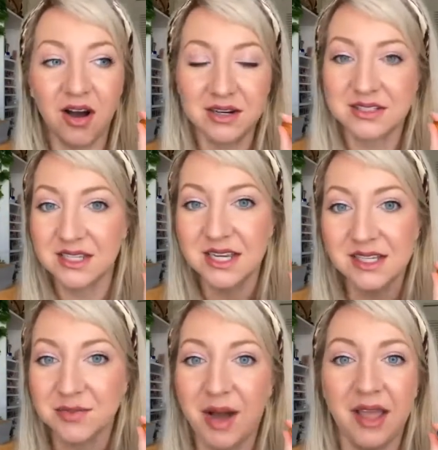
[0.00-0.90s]
honestly
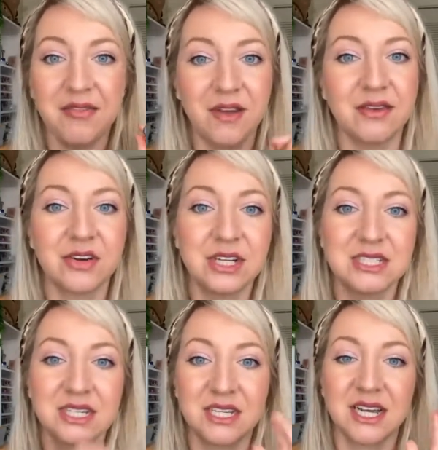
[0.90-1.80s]
is my
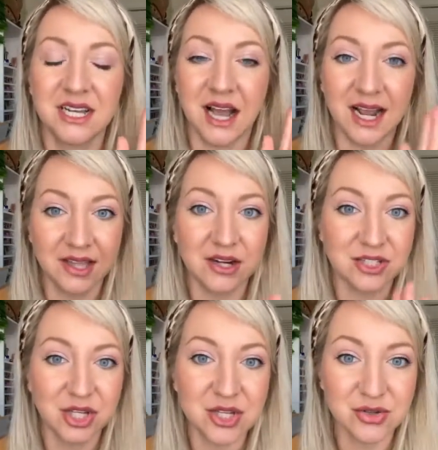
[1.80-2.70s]
favorite
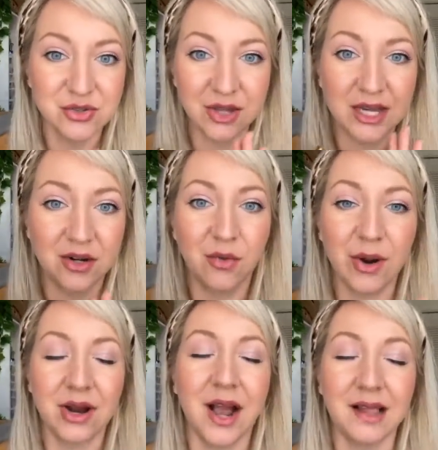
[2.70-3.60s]
eyeliner to use. I don't
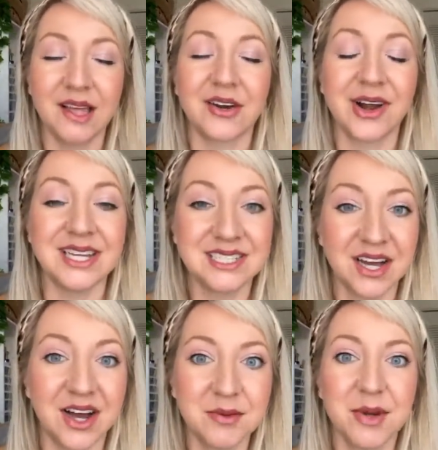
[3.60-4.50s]
wear eyeliner a
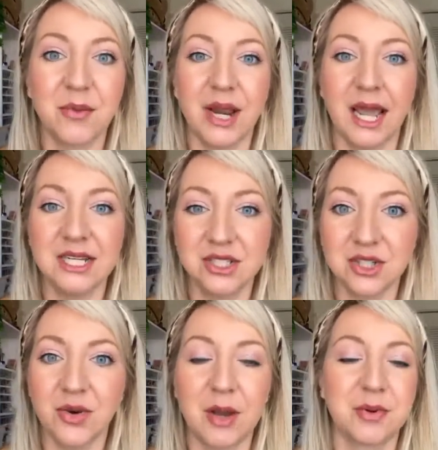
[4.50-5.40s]
ton, but when I
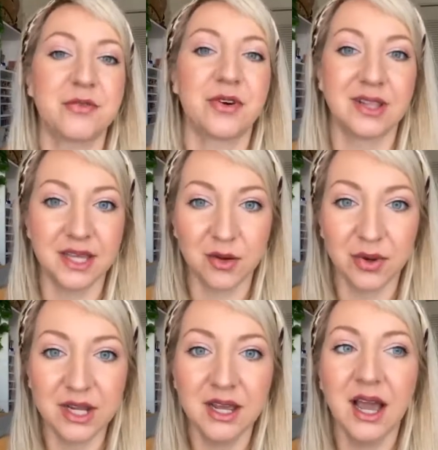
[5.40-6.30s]
do, I prefer
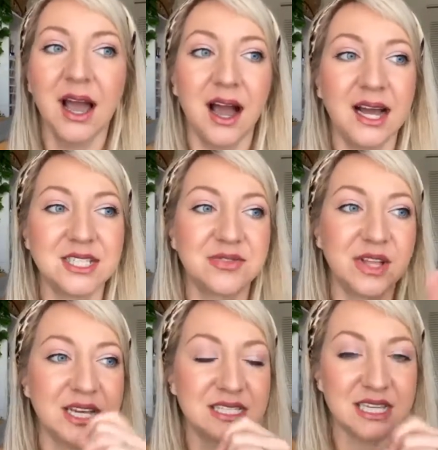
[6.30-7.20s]
liquid. I just
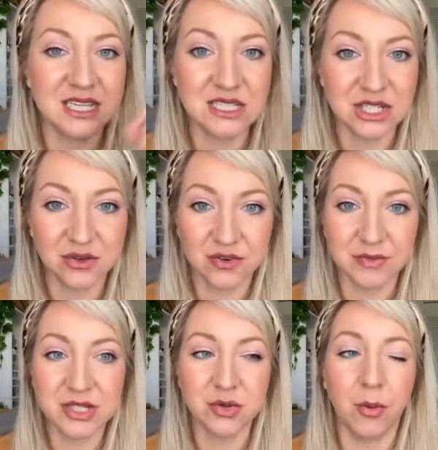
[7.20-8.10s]
feel like it's easier
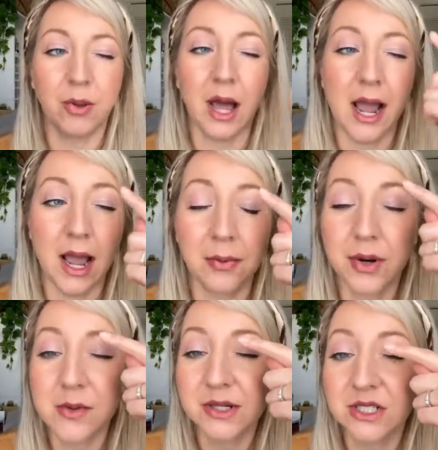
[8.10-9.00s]
for me to apply. I
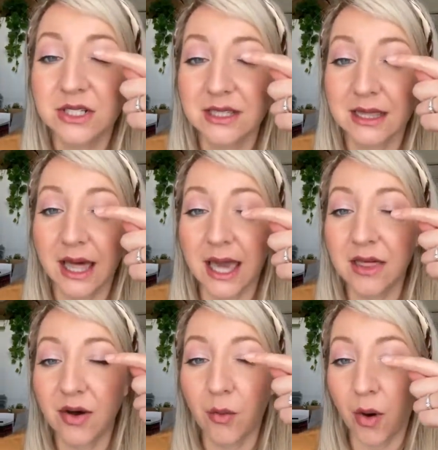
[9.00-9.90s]
pretty much just
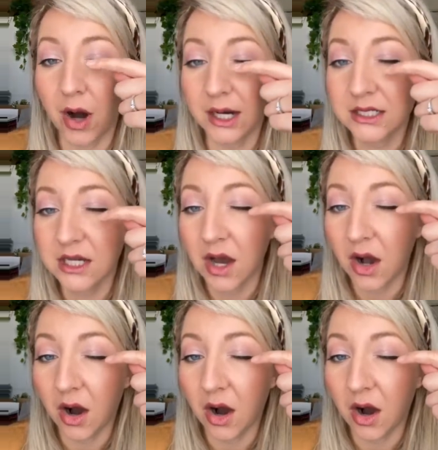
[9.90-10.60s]
lay the wand